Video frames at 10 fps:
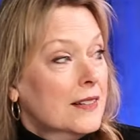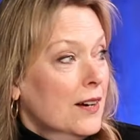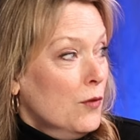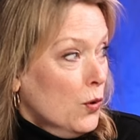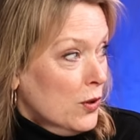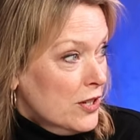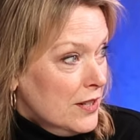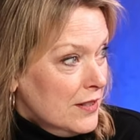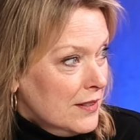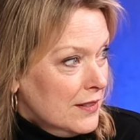of yeah.
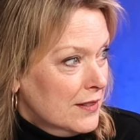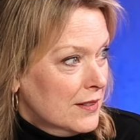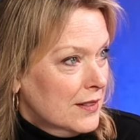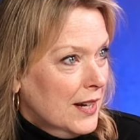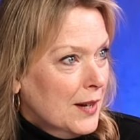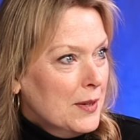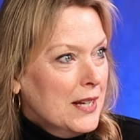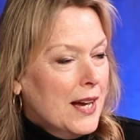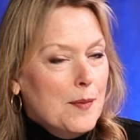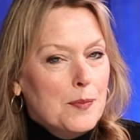oranges? Mm-hmm. How many
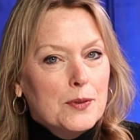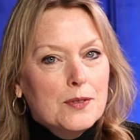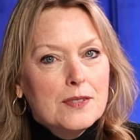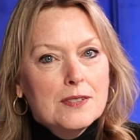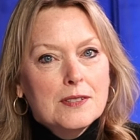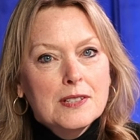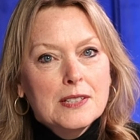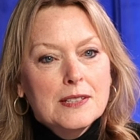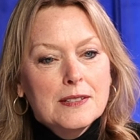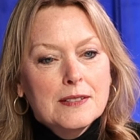yeah. apples?
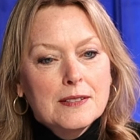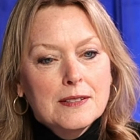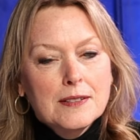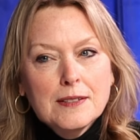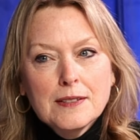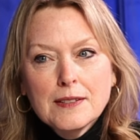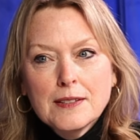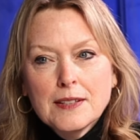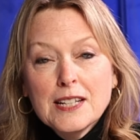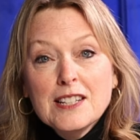seven thousand five
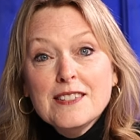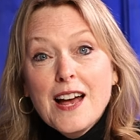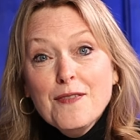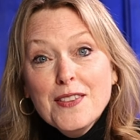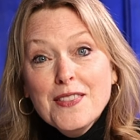hundred. seven